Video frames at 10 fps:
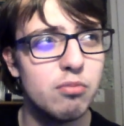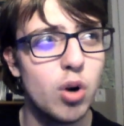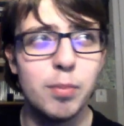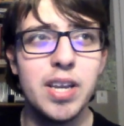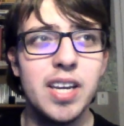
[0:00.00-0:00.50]

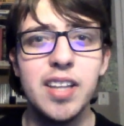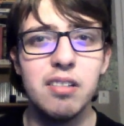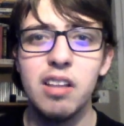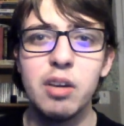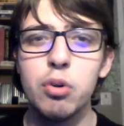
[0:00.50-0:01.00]
drum kit
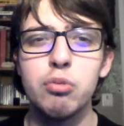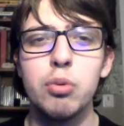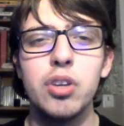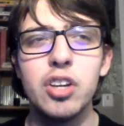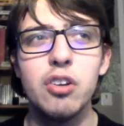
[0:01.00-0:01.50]
that
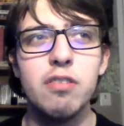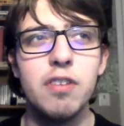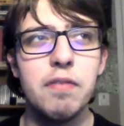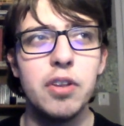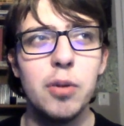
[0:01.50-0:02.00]
wasn't really a good
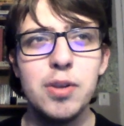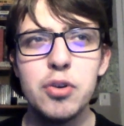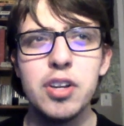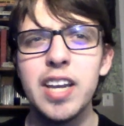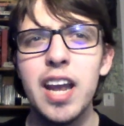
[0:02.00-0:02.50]
fit for them,
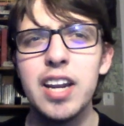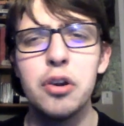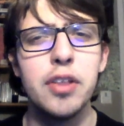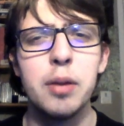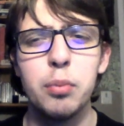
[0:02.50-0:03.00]
and you can kind
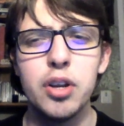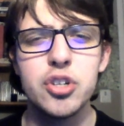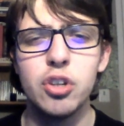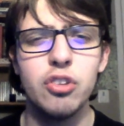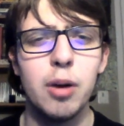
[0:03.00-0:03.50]
of hear that
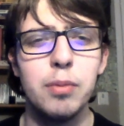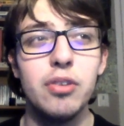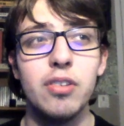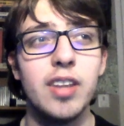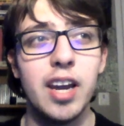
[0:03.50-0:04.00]
production of this
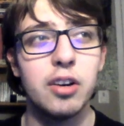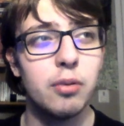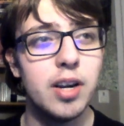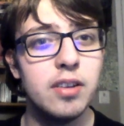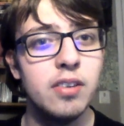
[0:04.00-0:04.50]
album isn't that
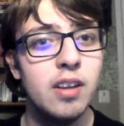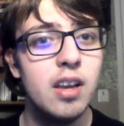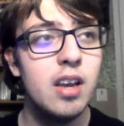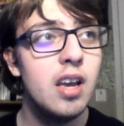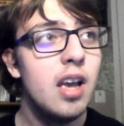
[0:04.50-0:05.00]
great.
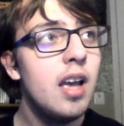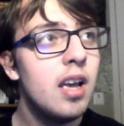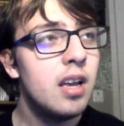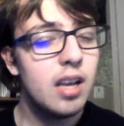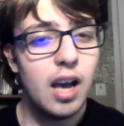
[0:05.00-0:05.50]

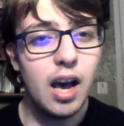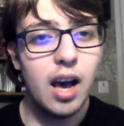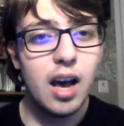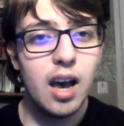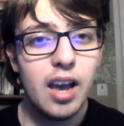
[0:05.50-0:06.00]

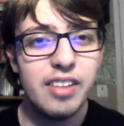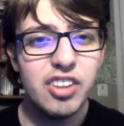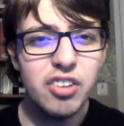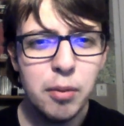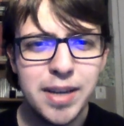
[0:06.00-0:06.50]

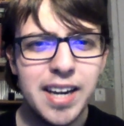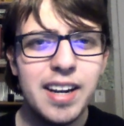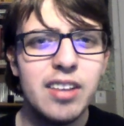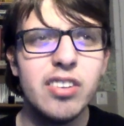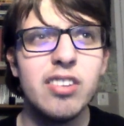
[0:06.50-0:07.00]
And this album
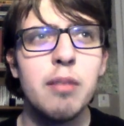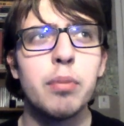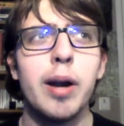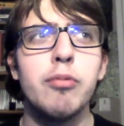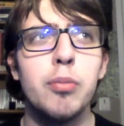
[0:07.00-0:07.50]
kind of has the
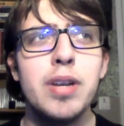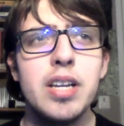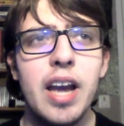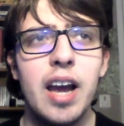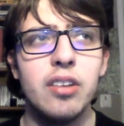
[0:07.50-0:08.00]
same problem for
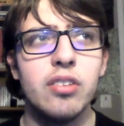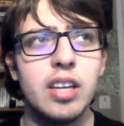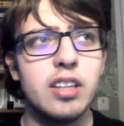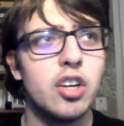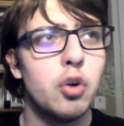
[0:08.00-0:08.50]
me as
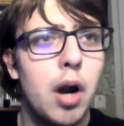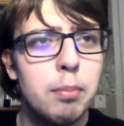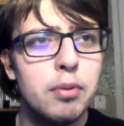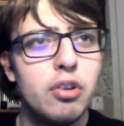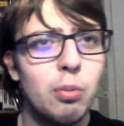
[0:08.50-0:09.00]

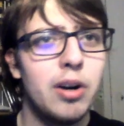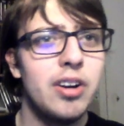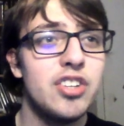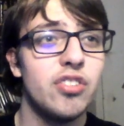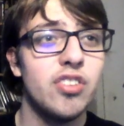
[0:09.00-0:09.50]
Necropolis,
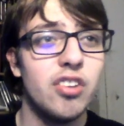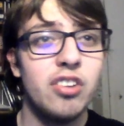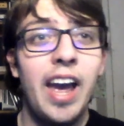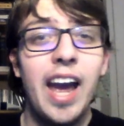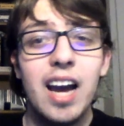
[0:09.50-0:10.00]
where it just
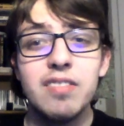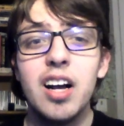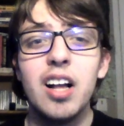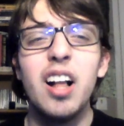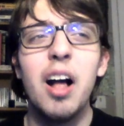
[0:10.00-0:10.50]
doesn't have